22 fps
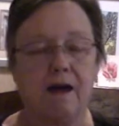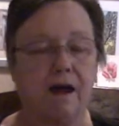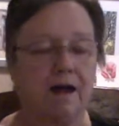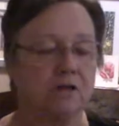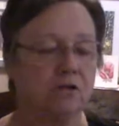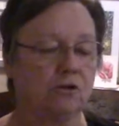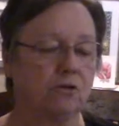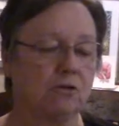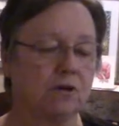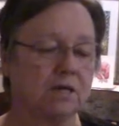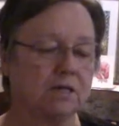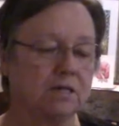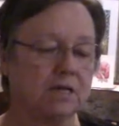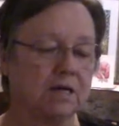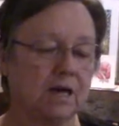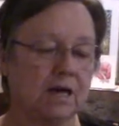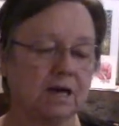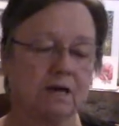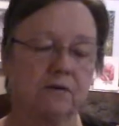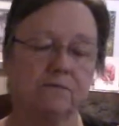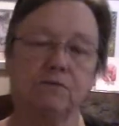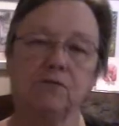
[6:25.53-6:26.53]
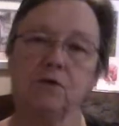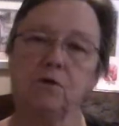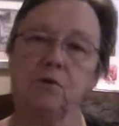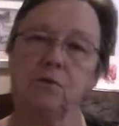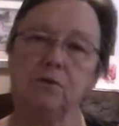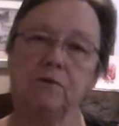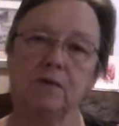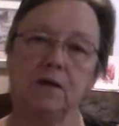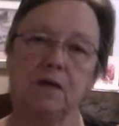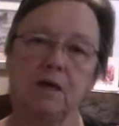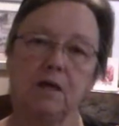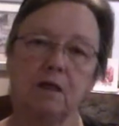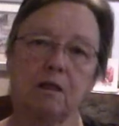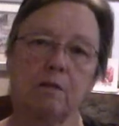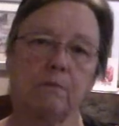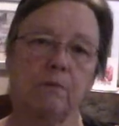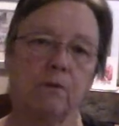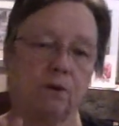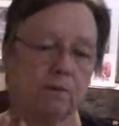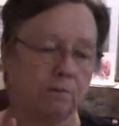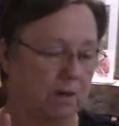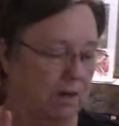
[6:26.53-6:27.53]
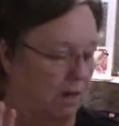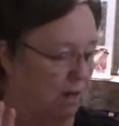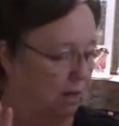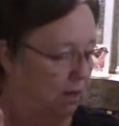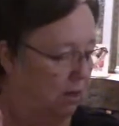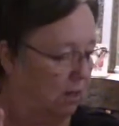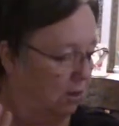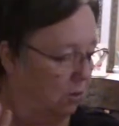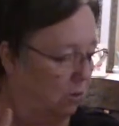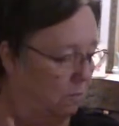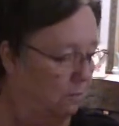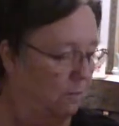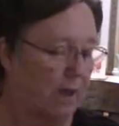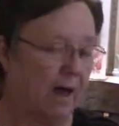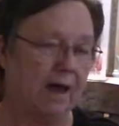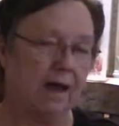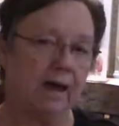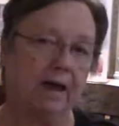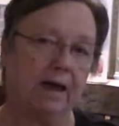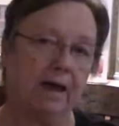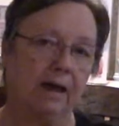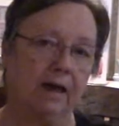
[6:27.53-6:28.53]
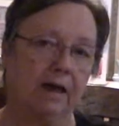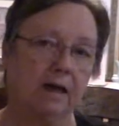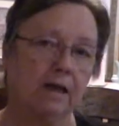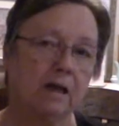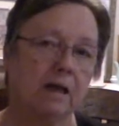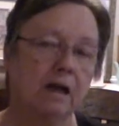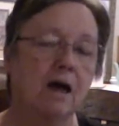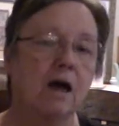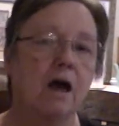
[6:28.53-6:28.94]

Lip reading: And you can take a few of these, put them in a little bag,